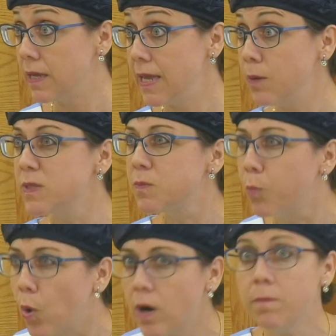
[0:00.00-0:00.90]
He was
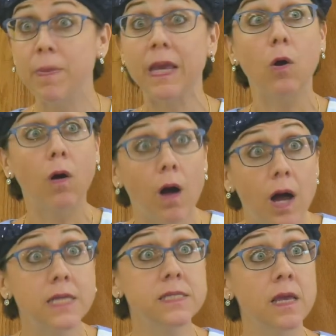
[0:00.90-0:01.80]
born
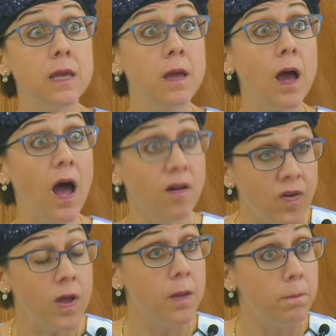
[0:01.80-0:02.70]
because of